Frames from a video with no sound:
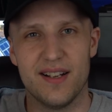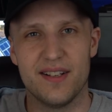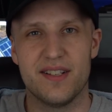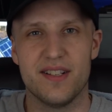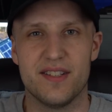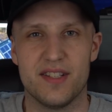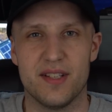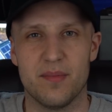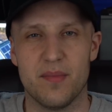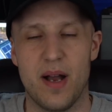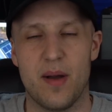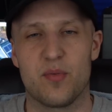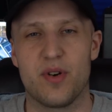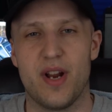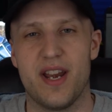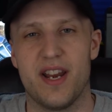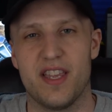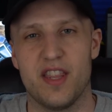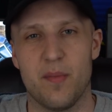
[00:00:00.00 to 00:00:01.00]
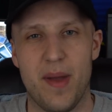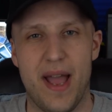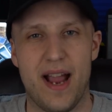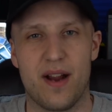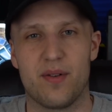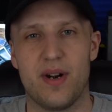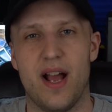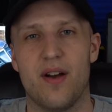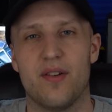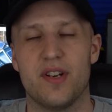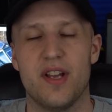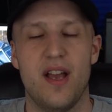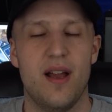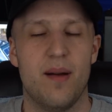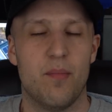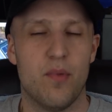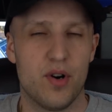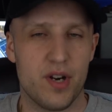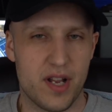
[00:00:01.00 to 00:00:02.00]
Did some upgrading in the background.
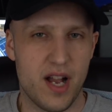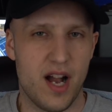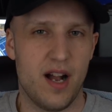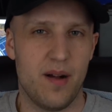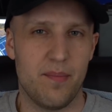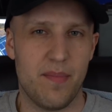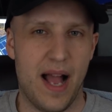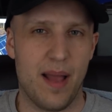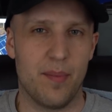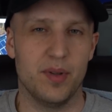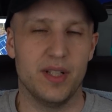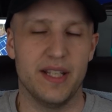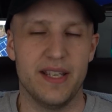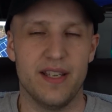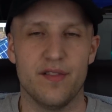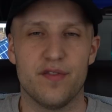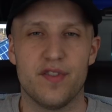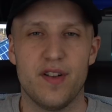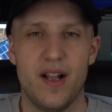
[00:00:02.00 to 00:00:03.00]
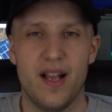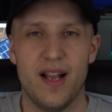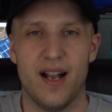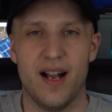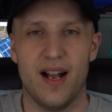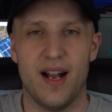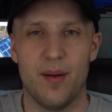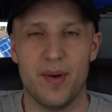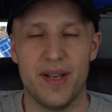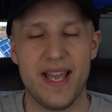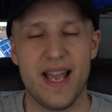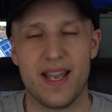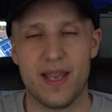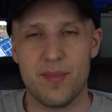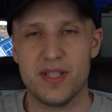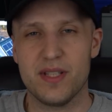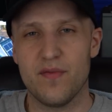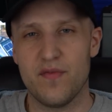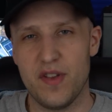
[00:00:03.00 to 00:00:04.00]
More to come, I believe. But yeah, give
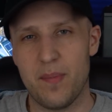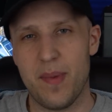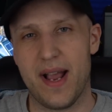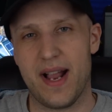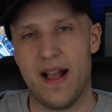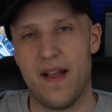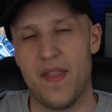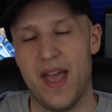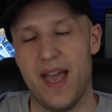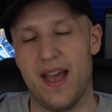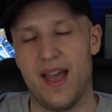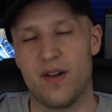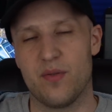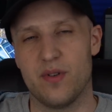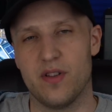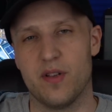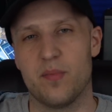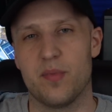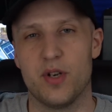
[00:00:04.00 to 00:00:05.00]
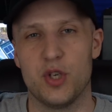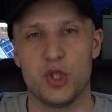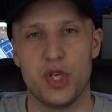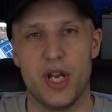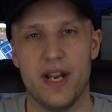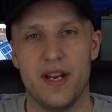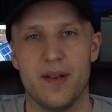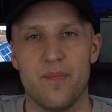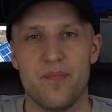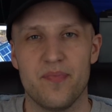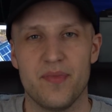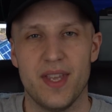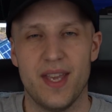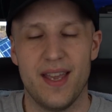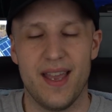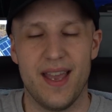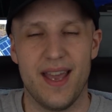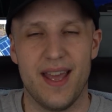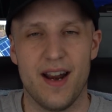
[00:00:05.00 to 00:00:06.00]
me some feedback on that. I'd really appreciate it.
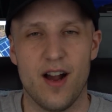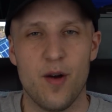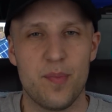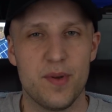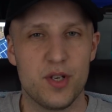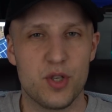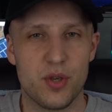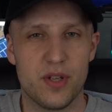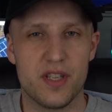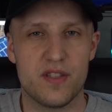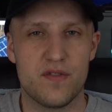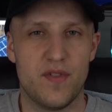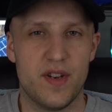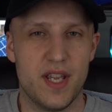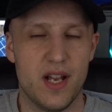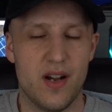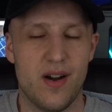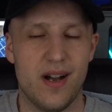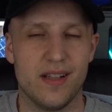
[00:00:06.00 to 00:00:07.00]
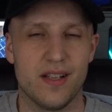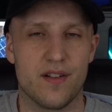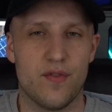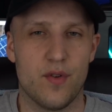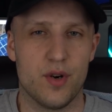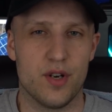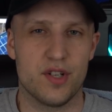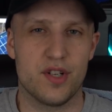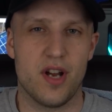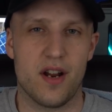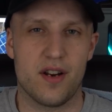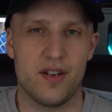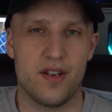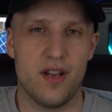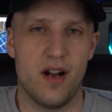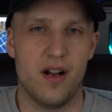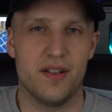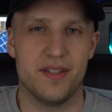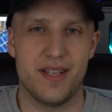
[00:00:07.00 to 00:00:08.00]
And I hope you enjoyed this video. I look forward to talking to
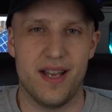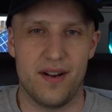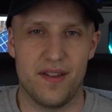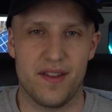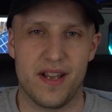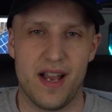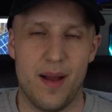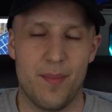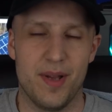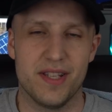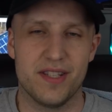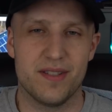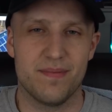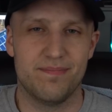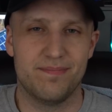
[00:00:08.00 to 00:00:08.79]
y'all down in the comments.